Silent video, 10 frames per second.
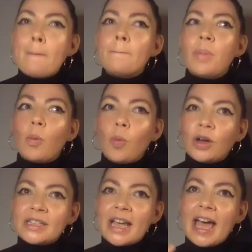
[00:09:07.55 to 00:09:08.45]
But
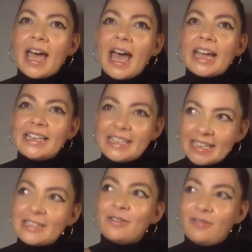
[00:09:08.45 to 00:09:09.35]
what I
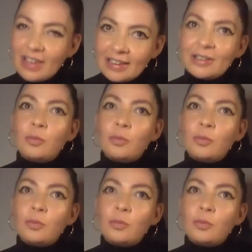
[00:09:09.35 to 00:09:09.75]
did feel